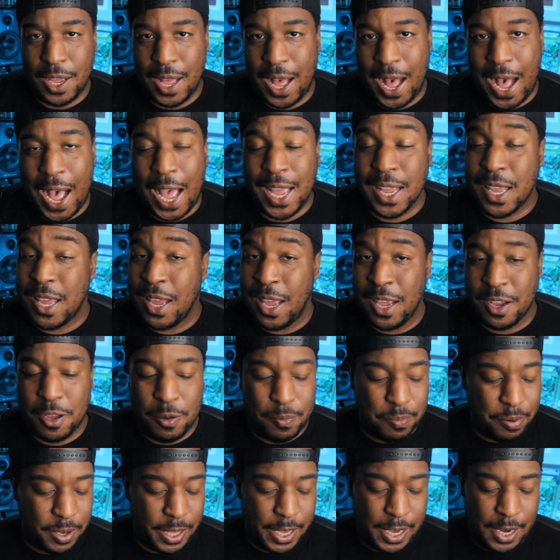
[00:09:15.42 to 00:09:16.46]
I can't
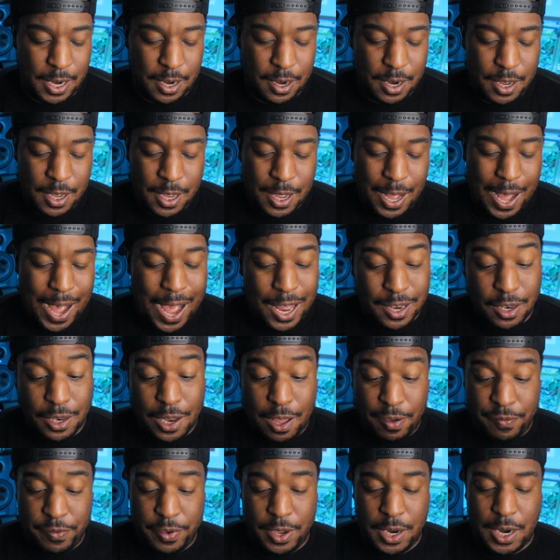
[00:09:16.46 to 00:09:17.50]
complain. I
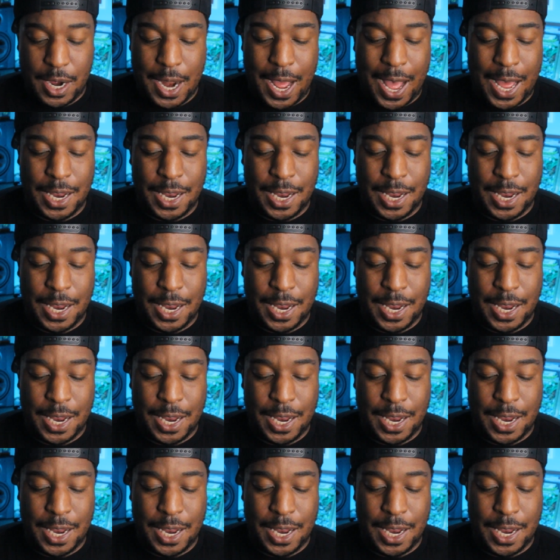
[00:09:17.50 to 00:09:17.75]
love it.